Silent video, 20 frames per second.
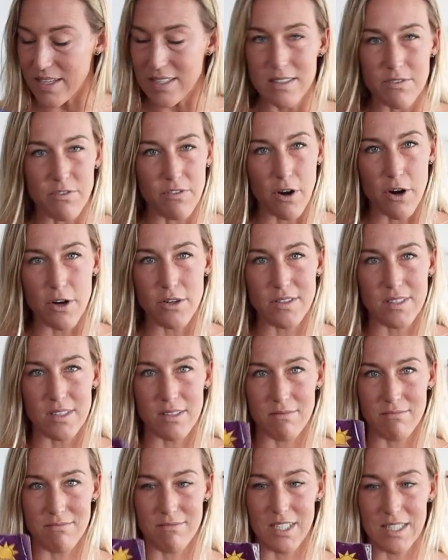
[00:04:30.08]
this
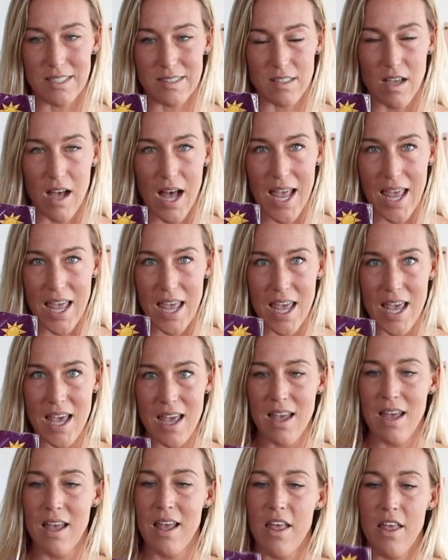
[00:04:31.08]
frozen
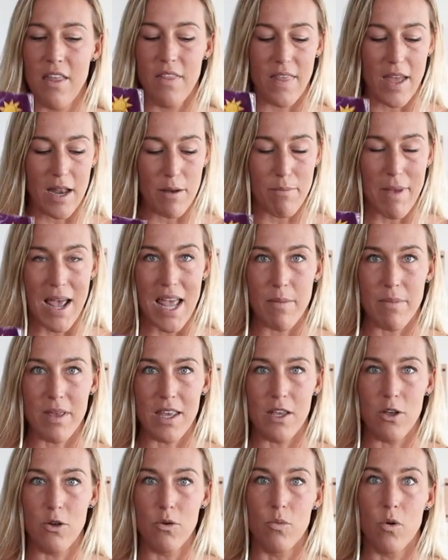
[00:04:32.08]
acai, then maybe
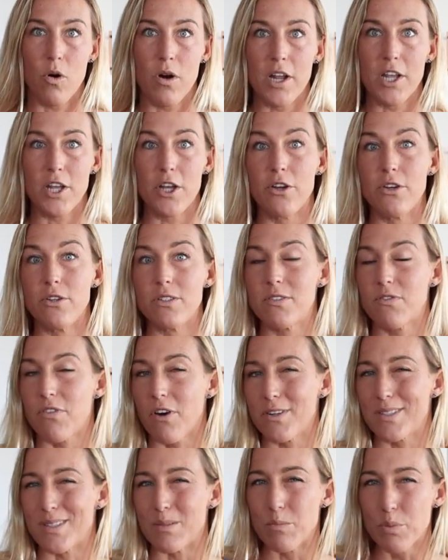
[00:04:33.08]
you'll want to use
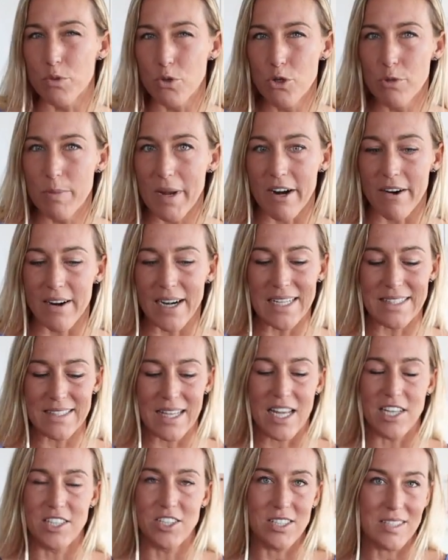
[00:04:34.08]
frozen blueberries
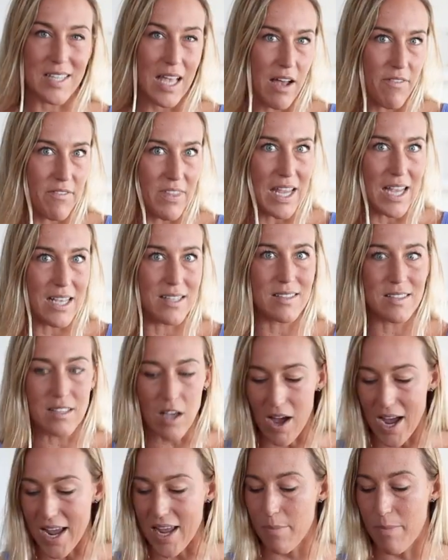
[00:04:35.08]
and just have the
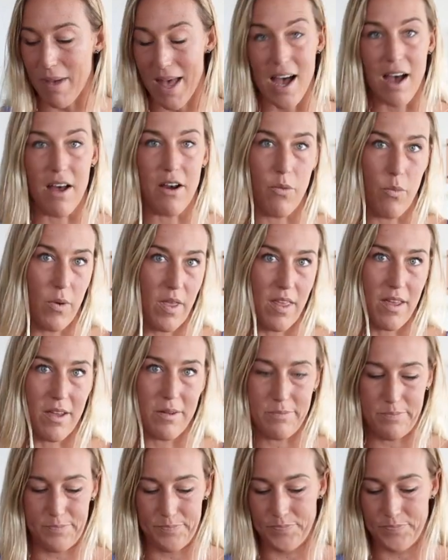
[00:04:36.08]
acai powder with it.